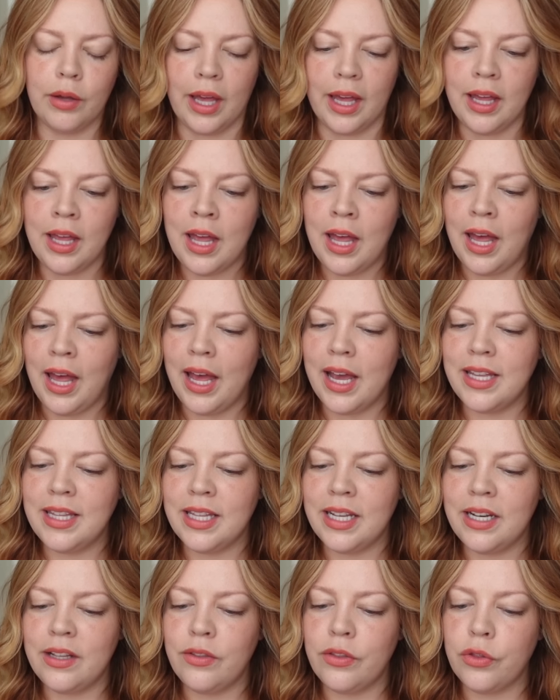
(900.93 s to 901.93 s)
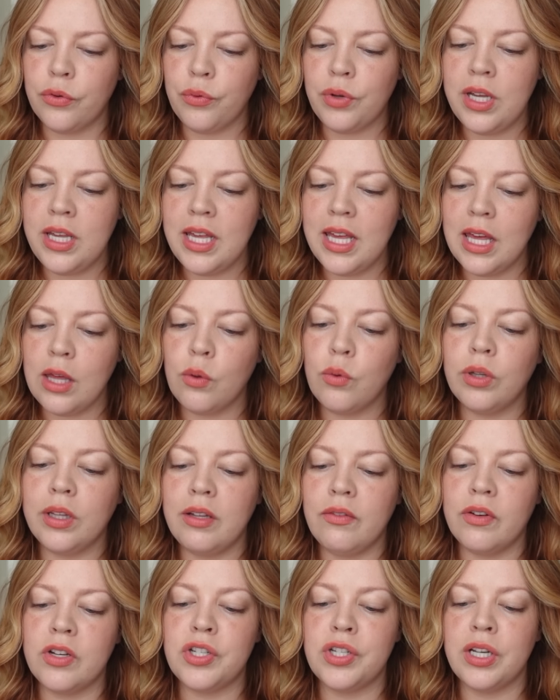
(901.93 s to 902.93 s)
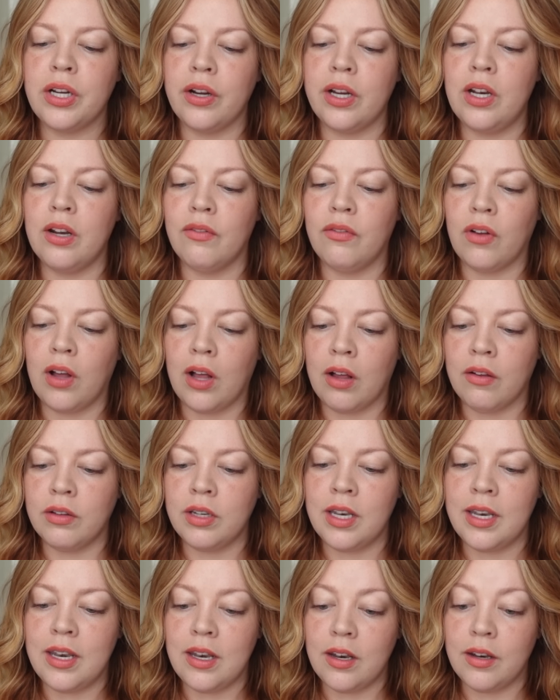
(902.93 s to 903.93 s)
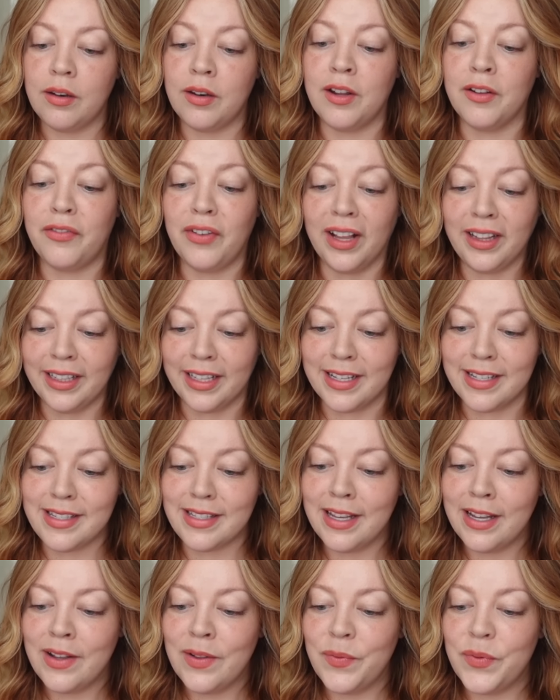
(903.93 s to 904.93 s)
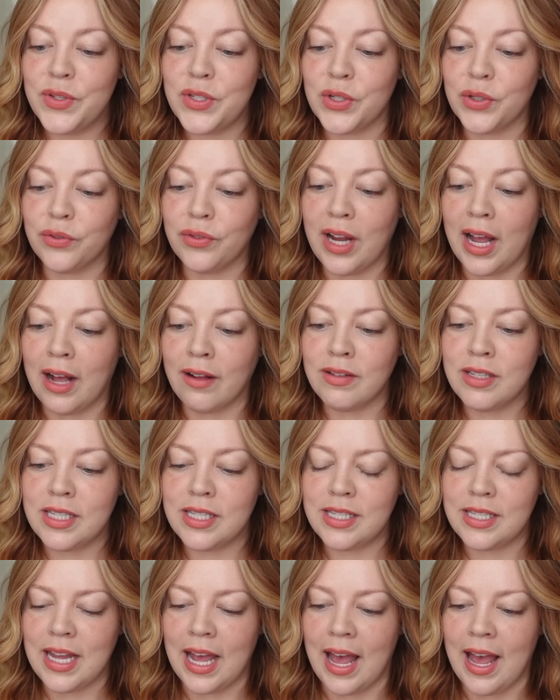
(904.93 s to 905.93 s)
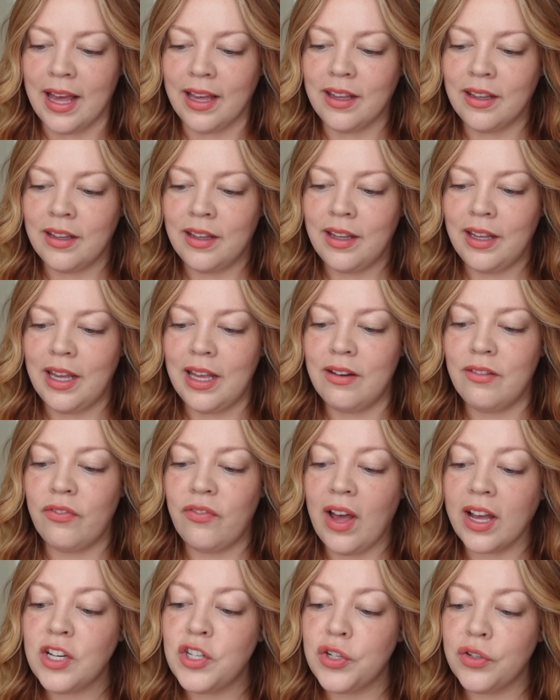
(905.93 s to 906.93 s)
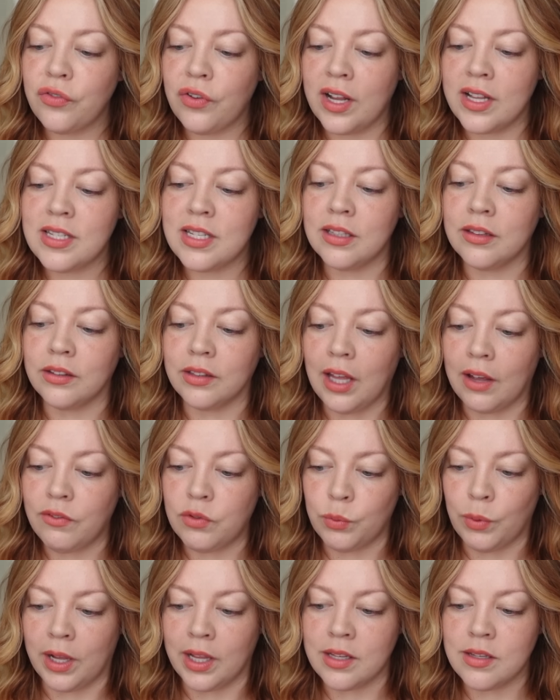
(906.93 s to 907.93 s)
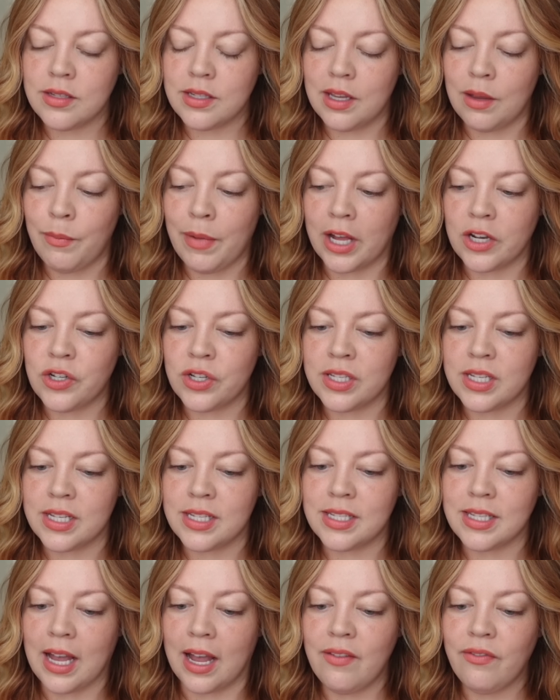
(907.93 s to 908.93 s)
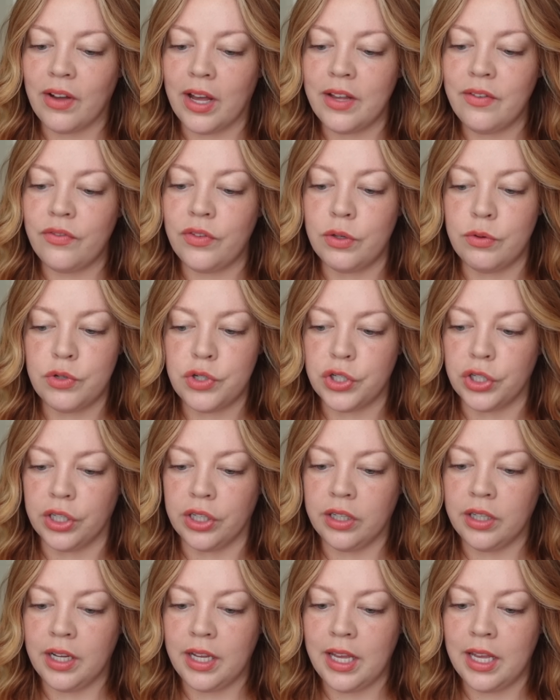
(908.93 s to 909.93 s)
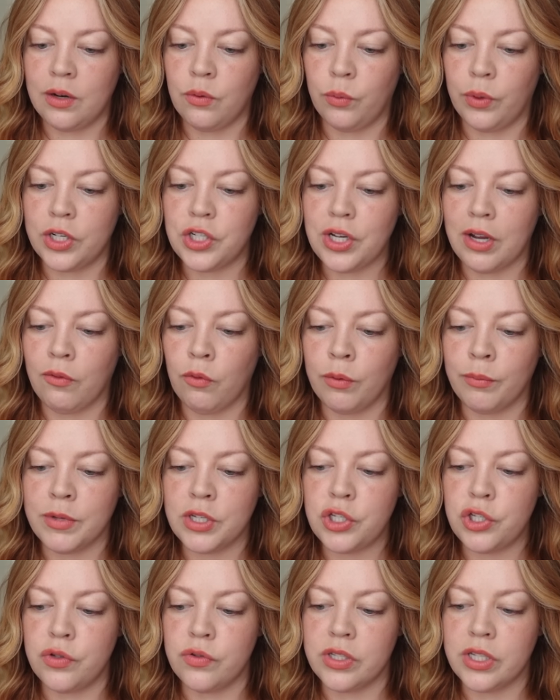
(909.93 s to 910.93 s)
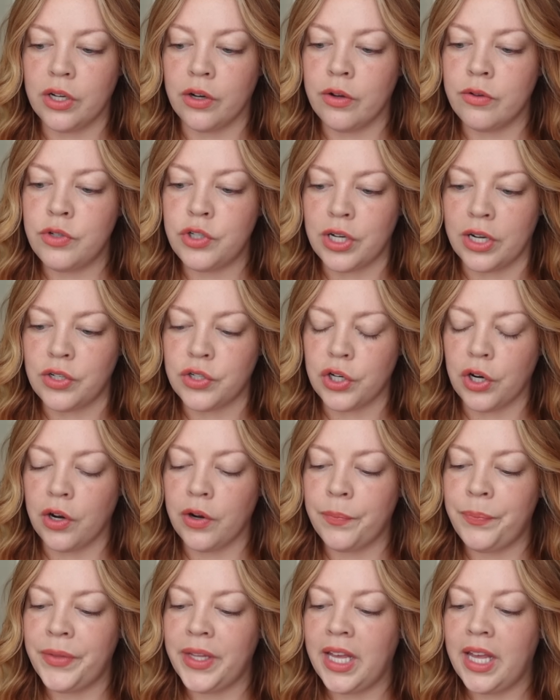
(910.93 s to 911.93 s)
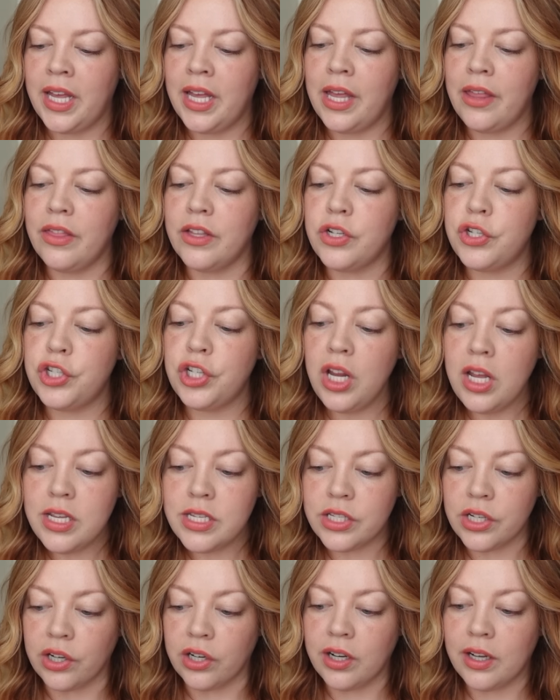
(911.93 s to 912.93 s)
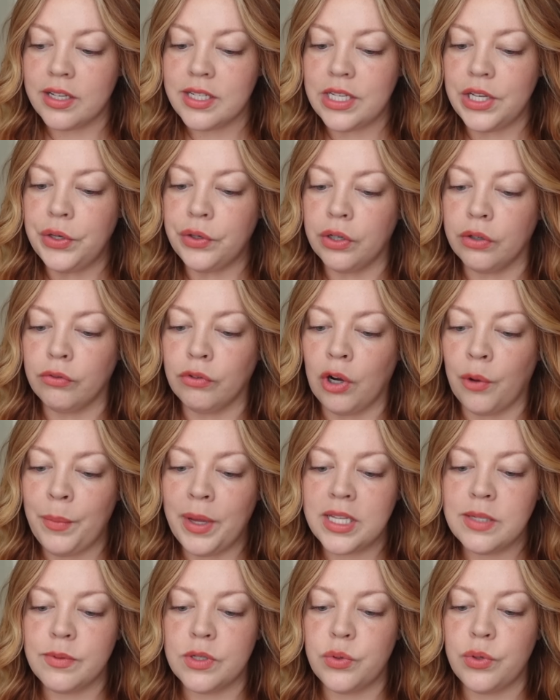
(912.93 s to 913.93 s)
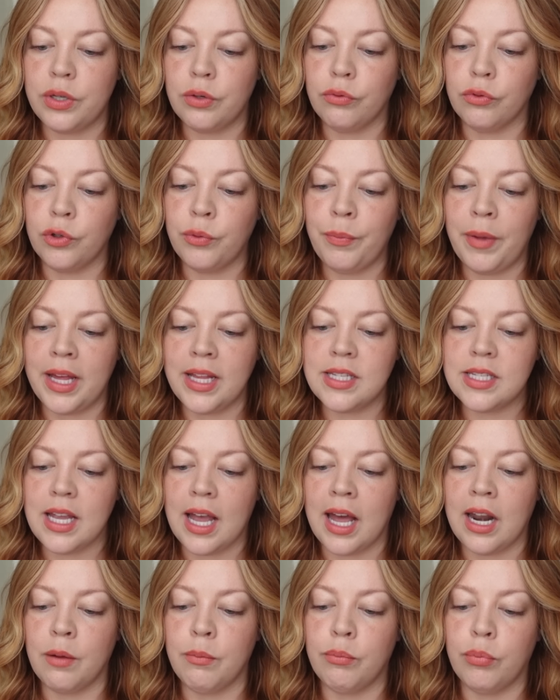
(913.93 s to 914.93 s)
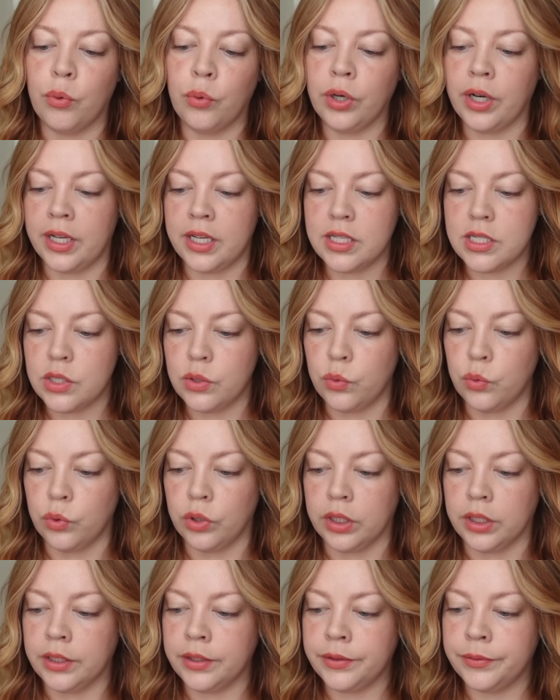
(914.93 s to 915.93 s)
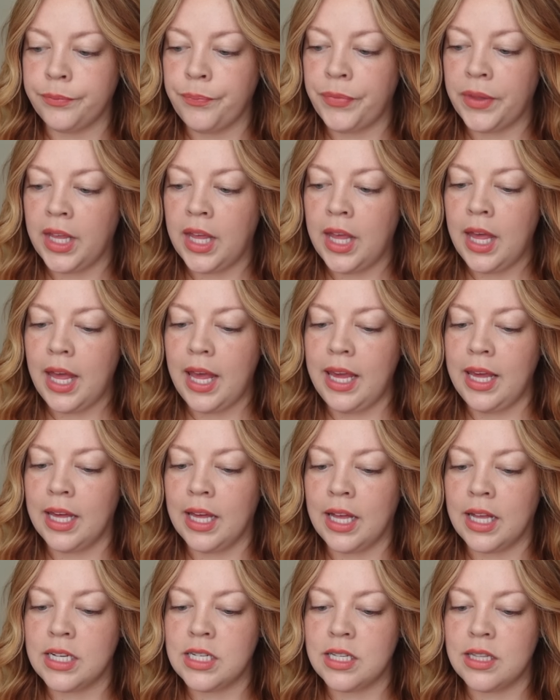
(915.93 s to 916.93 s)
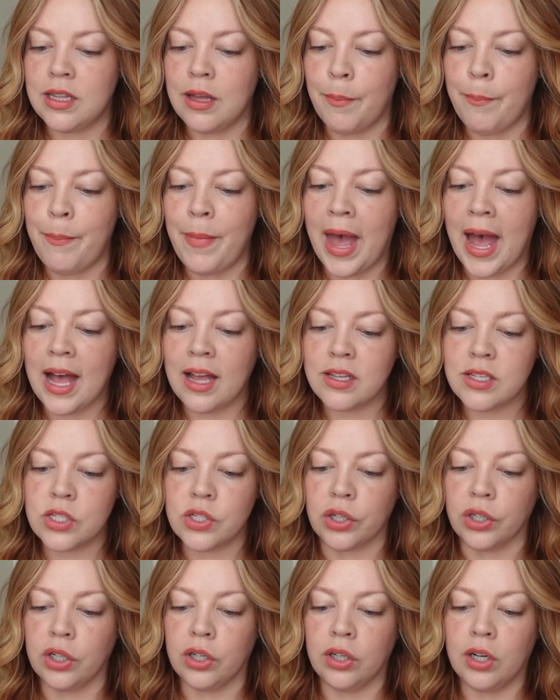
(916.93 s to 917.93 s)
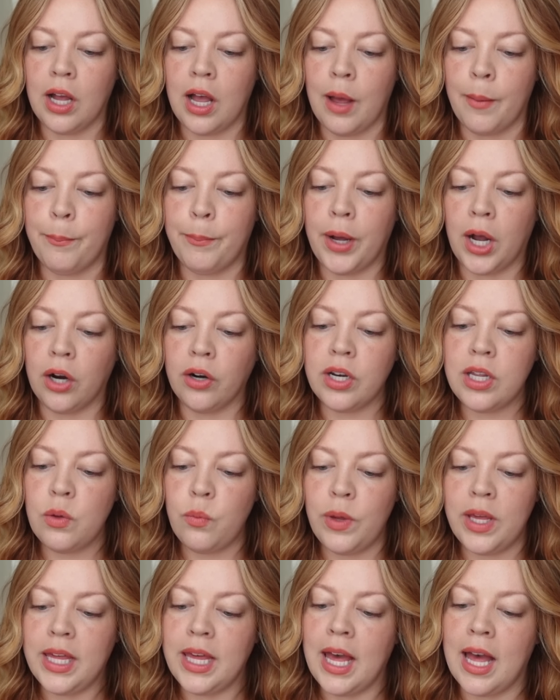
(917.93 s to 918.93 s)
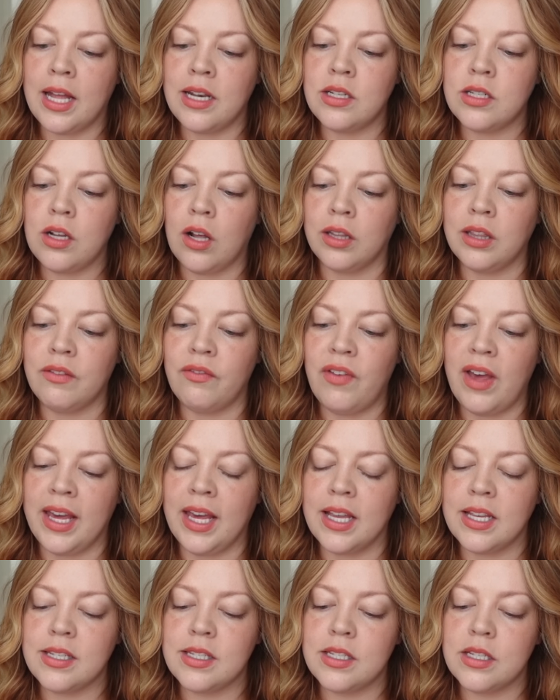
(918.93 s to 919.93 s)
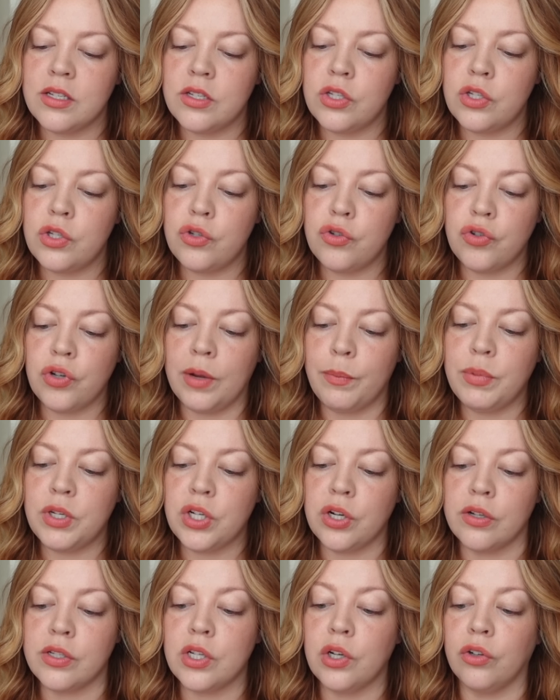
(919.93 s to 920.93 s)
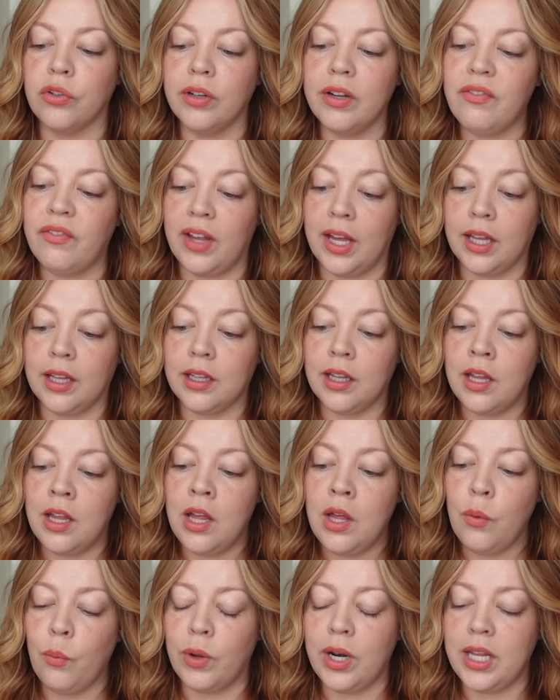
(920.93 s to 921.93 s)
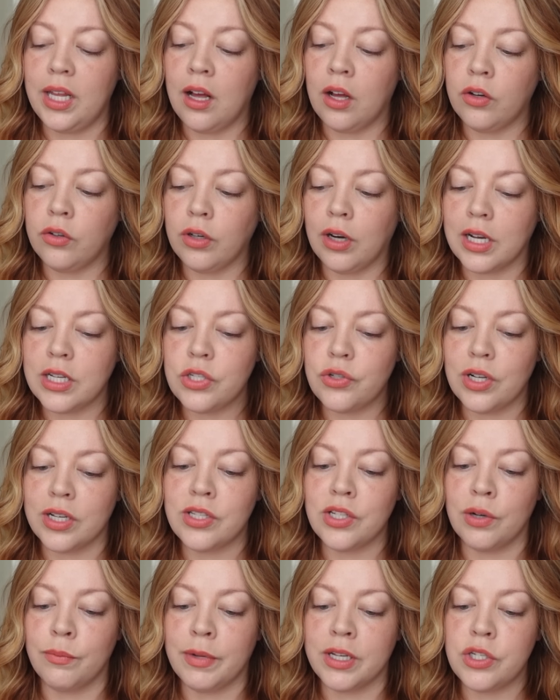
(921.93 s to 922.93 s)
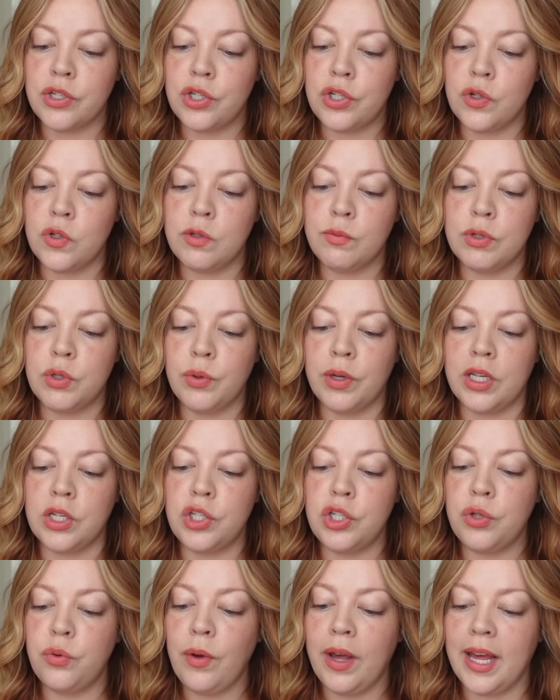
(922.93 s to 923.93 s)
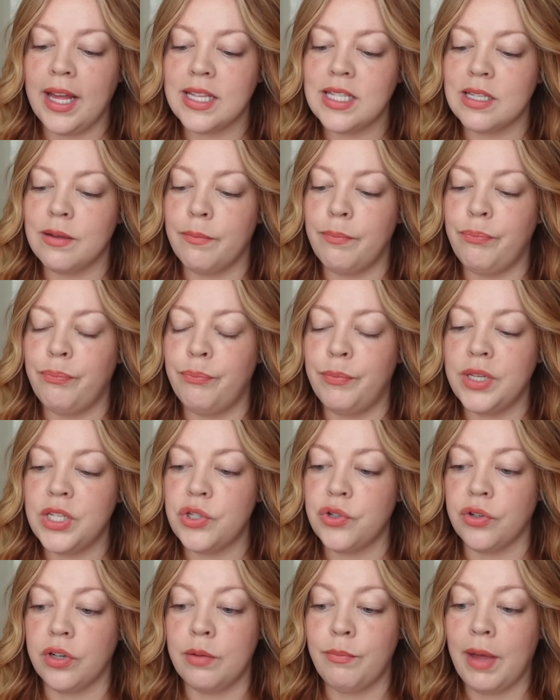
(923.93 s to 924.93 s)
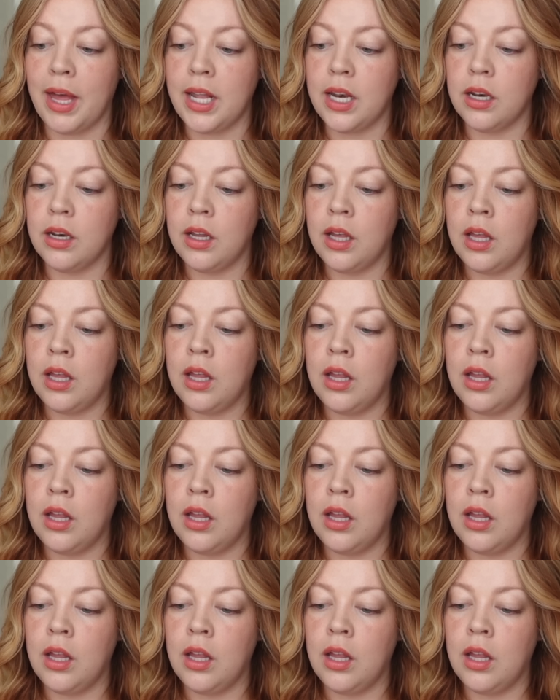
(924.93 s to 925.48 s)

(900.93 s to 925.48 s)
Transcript: Okay, and then in three equally visionary novel novellas, Surround Stag, Infect Your Friends and Loved Ones imagines a sci-fi future in which everyone must choose their own gender. The Chaser, a secret romance between roommates at a boarding school, and The Masker, a party weekend on the Vegas Strip turns horrific when a young crossdresser must choose between two handsome mystery men.